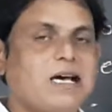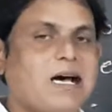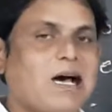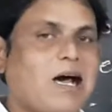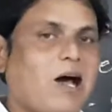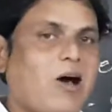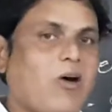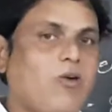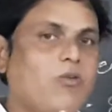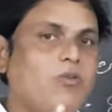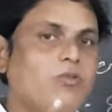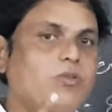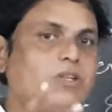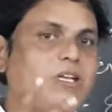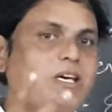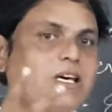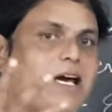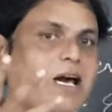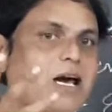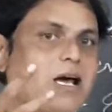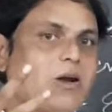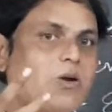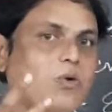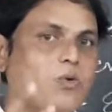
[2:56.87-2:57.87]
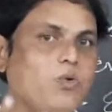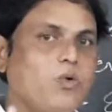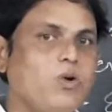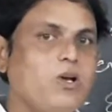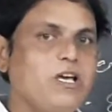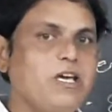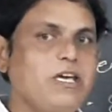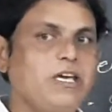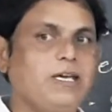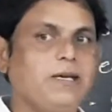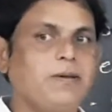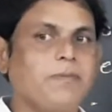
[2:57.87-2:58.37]
how they are
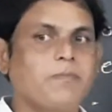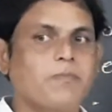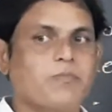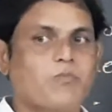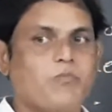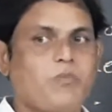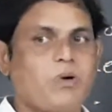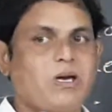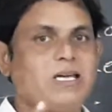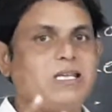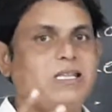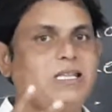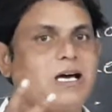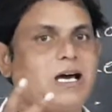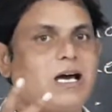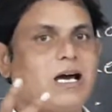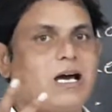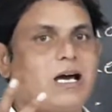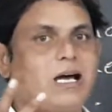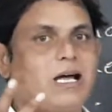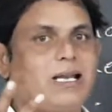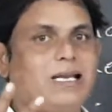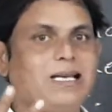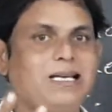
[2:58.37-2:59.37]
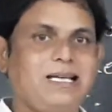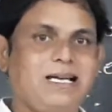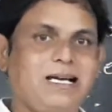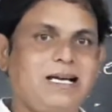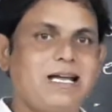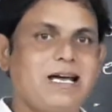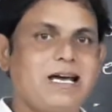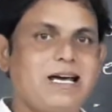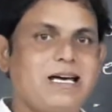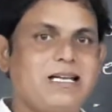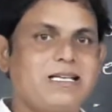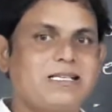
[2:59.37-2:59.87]
ruling by the
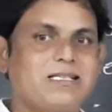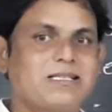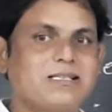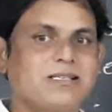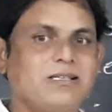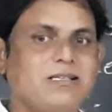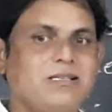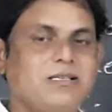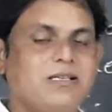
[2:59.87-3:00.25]
leaders.